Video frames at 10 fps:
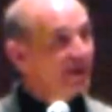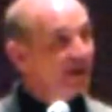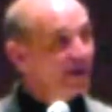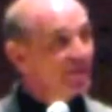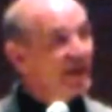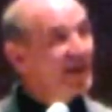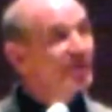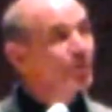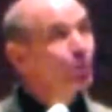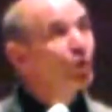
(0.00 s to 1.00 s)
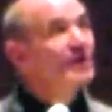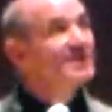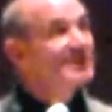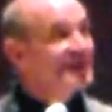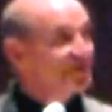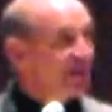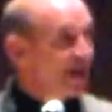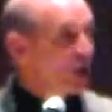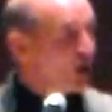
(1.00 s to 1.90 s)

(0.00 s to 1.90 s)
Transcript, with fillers: uh, they even precede that,